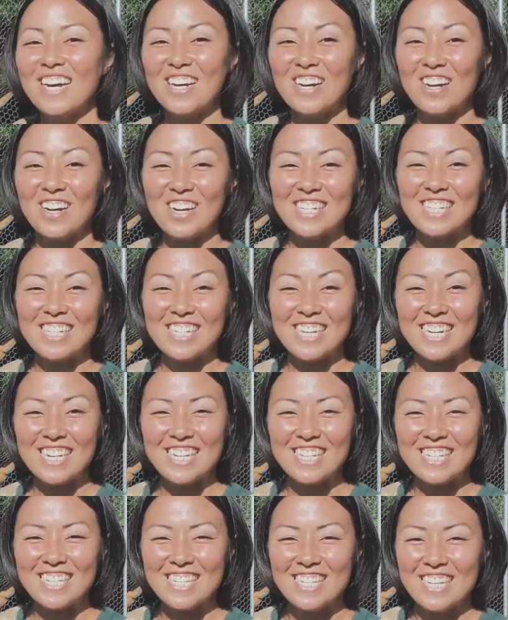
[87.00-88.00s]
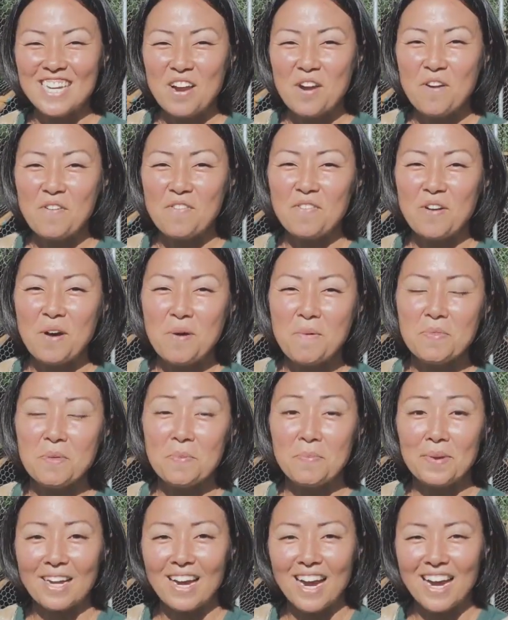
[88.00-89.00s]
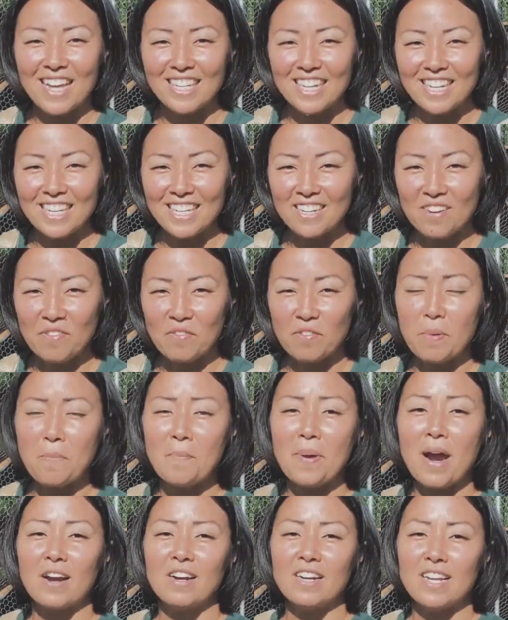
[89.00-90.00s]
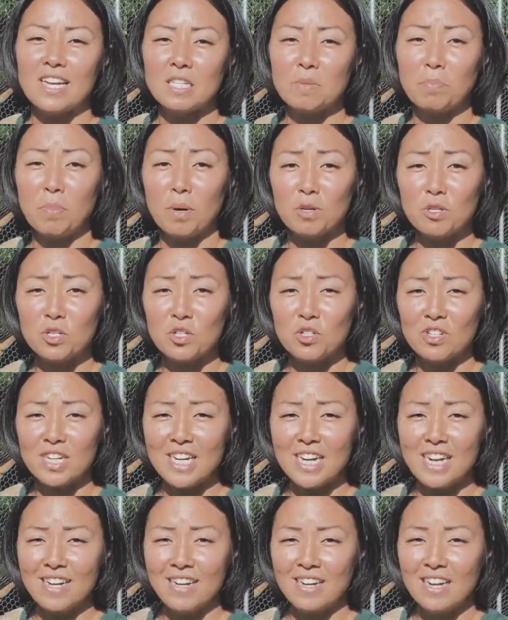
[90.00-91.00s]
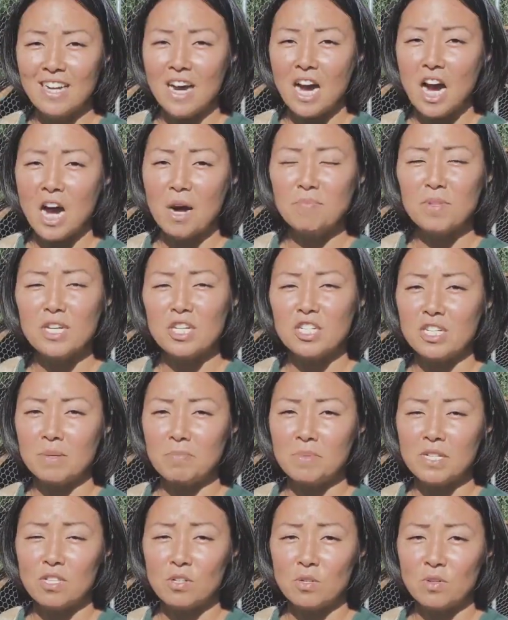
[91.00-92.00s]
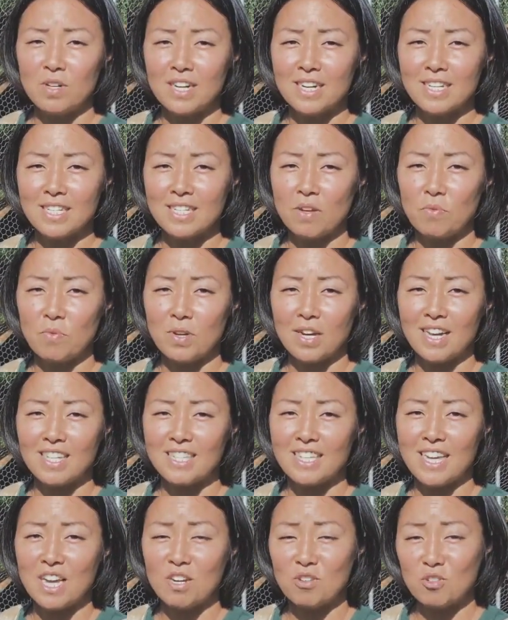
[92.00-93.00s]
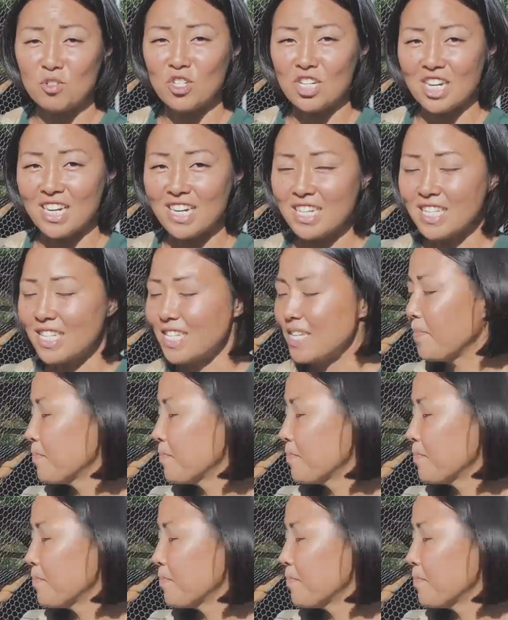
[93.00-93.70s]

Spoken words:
our chicks from the Big Island, from Paradise Poultry. They shipped it to us and we got day-old chicks.